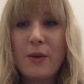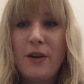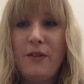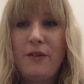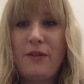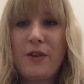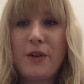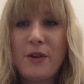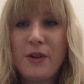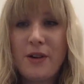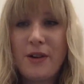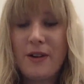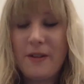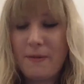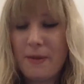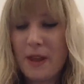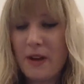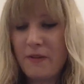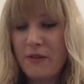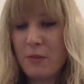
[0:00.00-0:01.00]
of
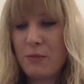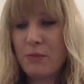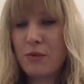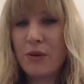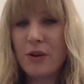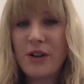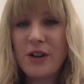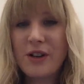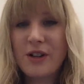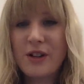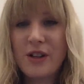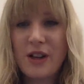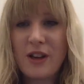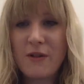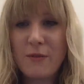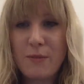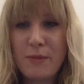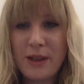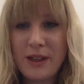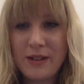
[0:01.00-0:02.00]
the product that
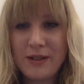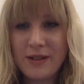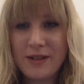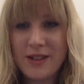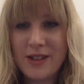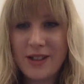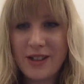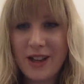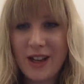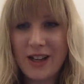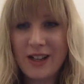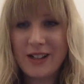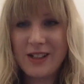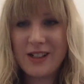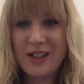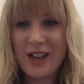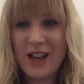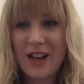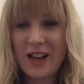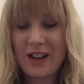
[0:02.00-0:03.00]
you've built,
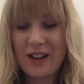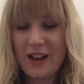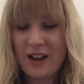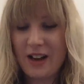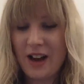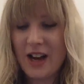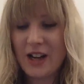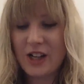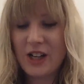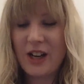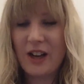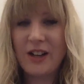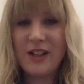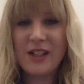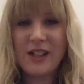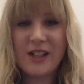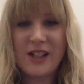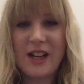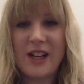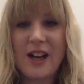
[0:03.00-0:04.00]
and actually
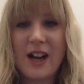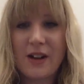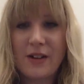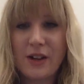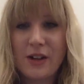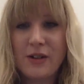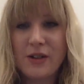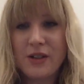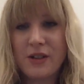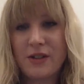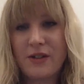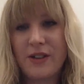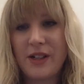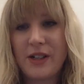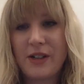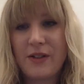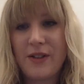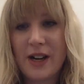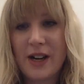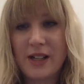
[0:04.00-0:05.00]
understand how users are
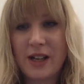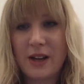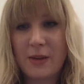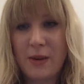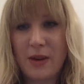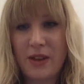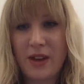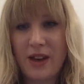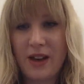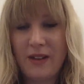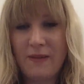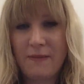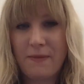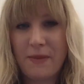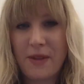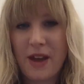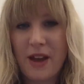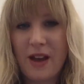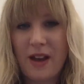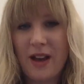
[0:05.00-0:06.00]
interacting with it.
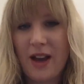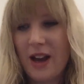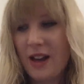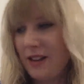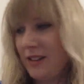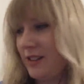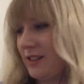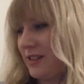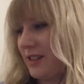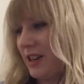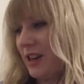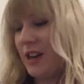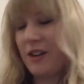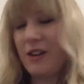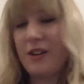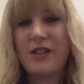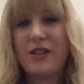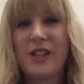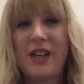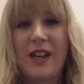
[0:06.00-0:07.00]
And you
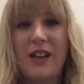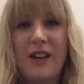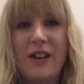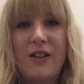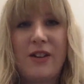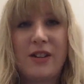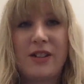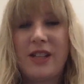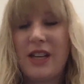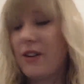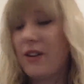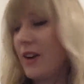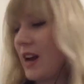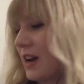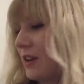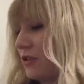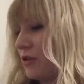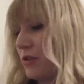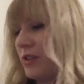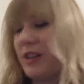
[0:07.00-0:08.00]
can see on
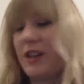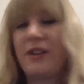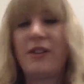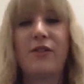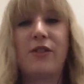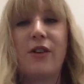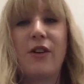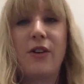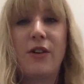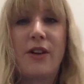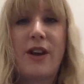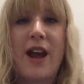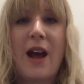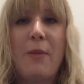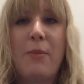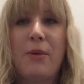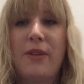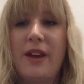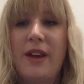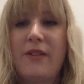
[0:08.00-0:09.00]
Android and on an
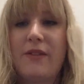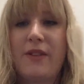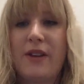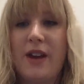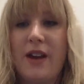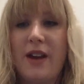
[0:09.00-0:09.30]
Apple, they've